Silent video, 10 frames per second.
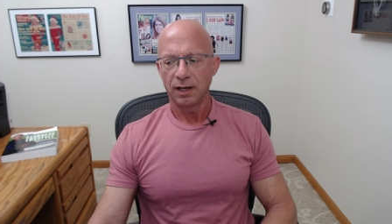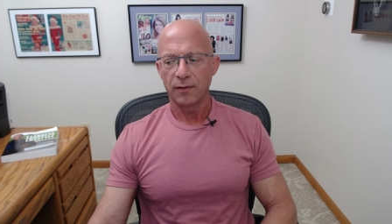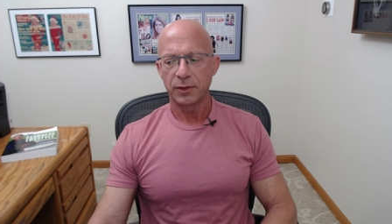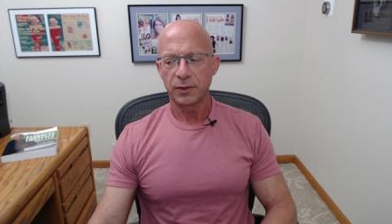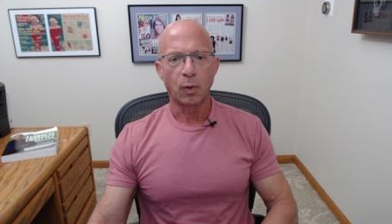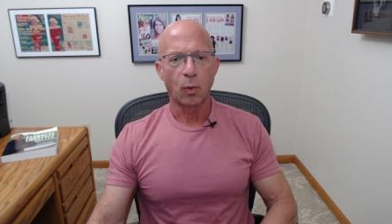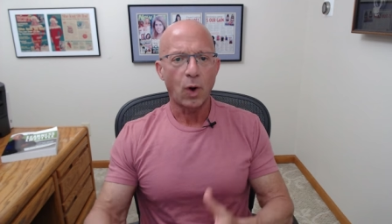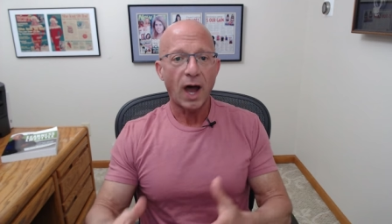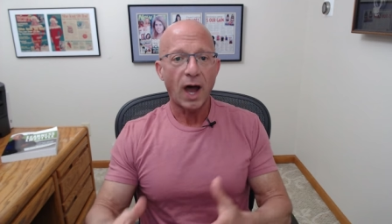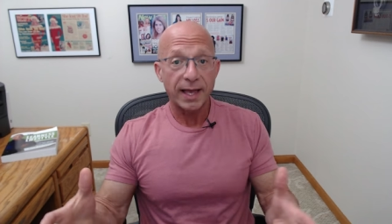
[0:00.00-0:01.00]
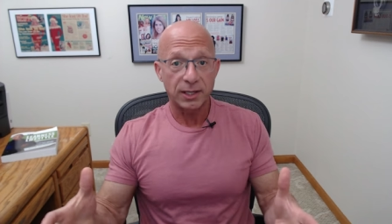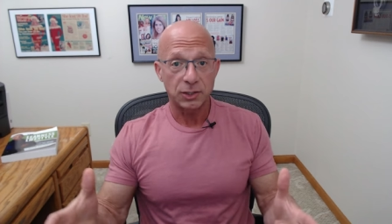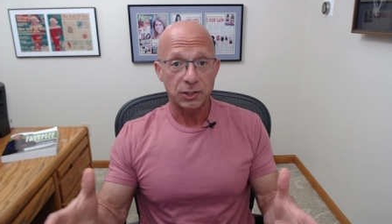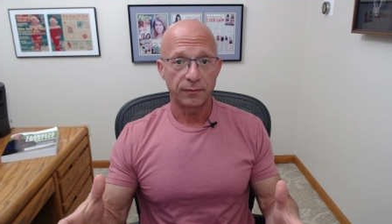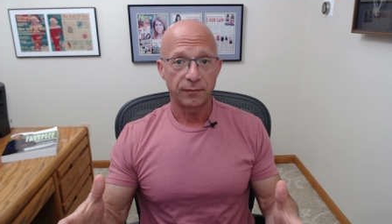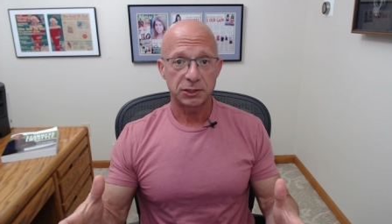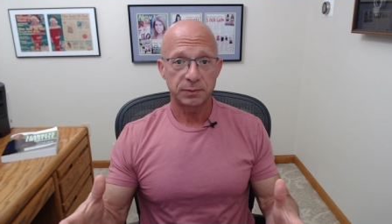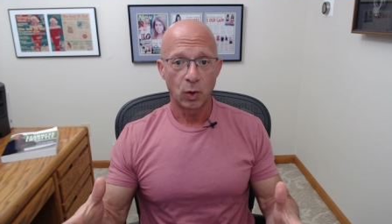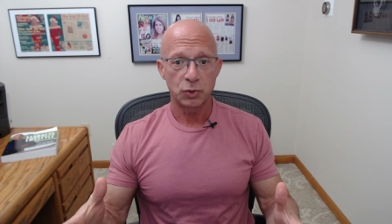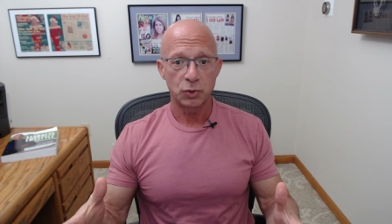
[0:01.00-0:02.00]
of the barrage of
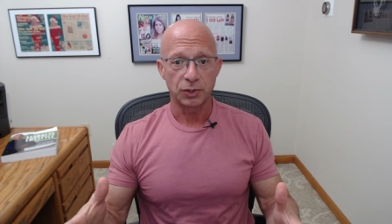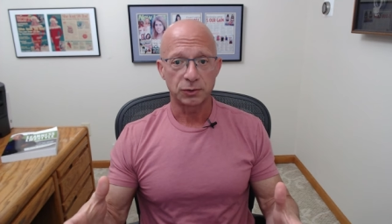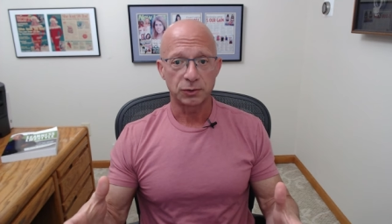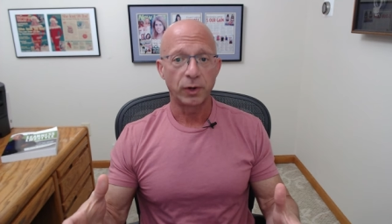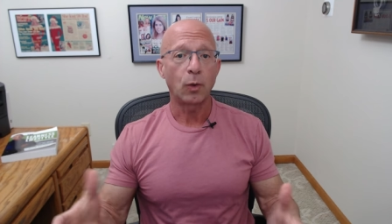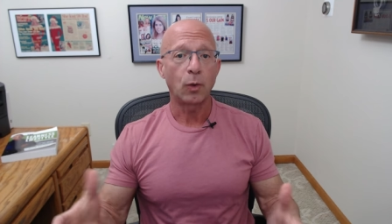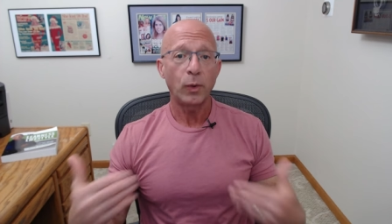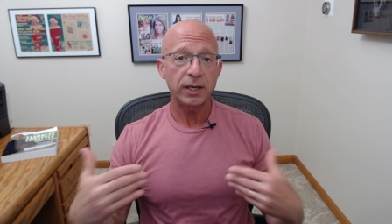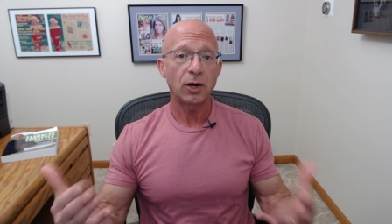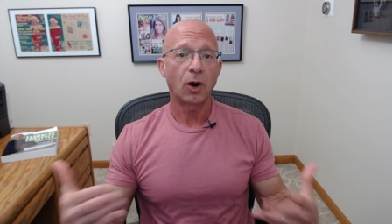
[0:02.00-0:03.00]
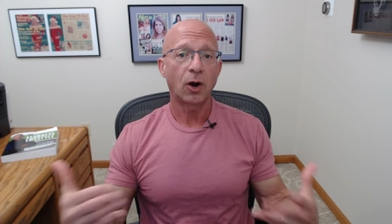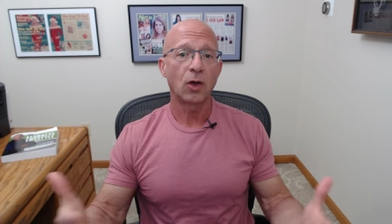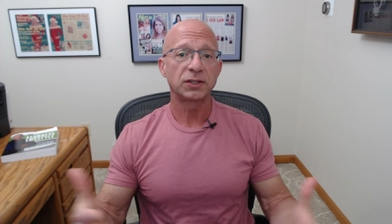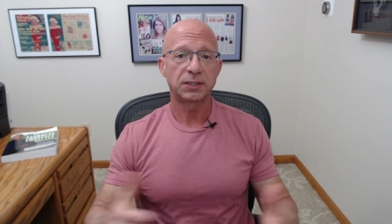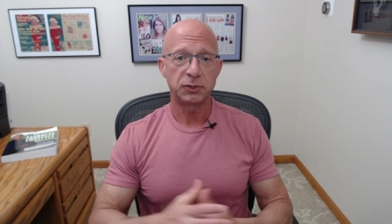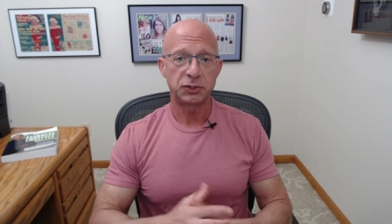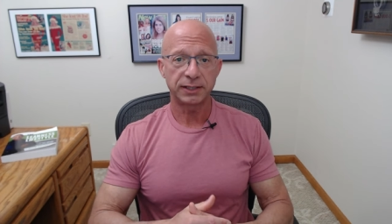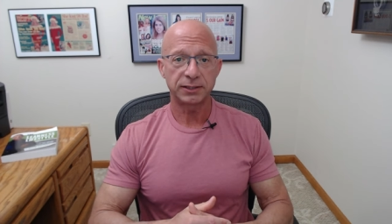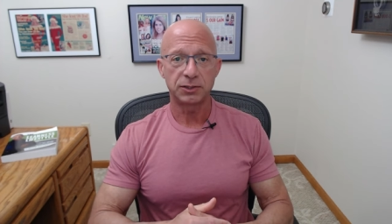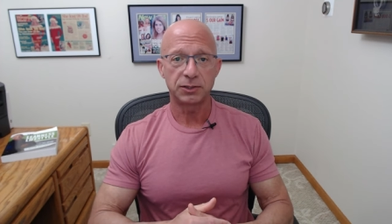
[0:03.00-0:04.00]
exposures we're, we are all
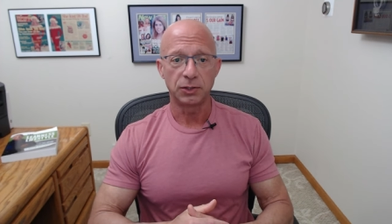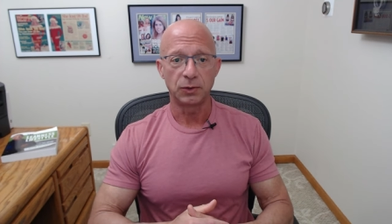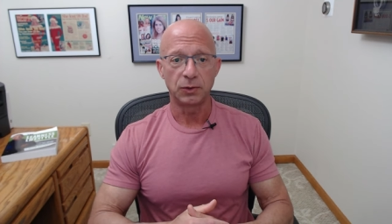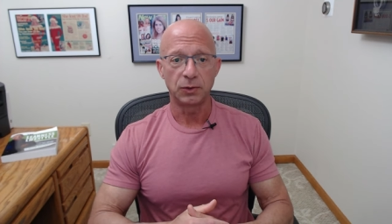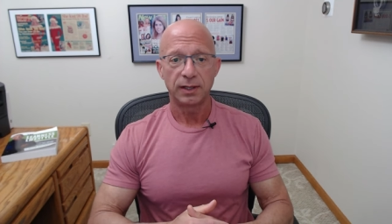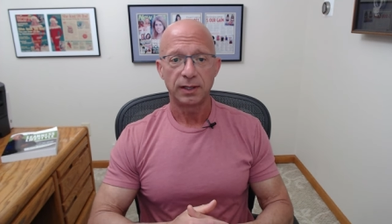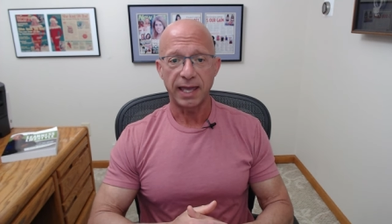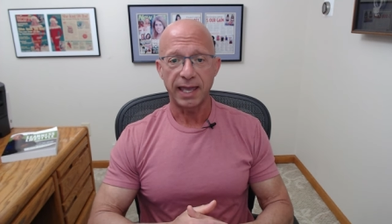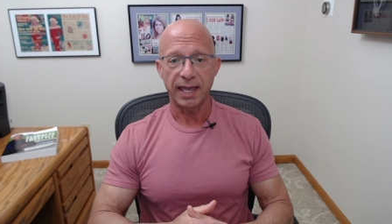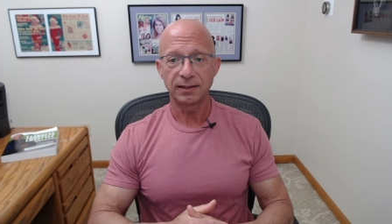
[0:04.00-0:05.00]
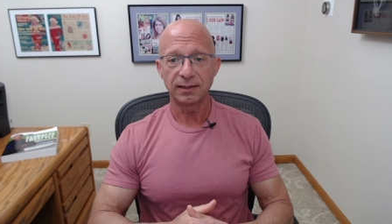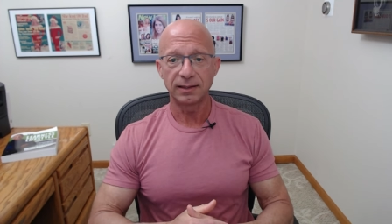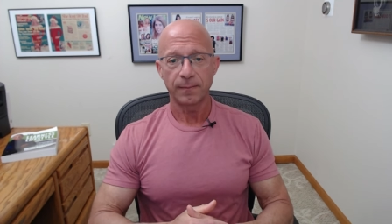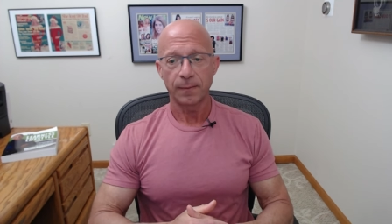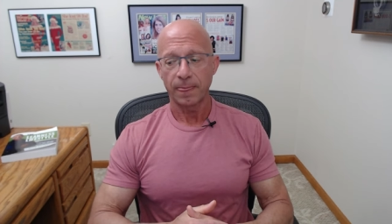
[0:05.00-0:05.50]
subjected to daily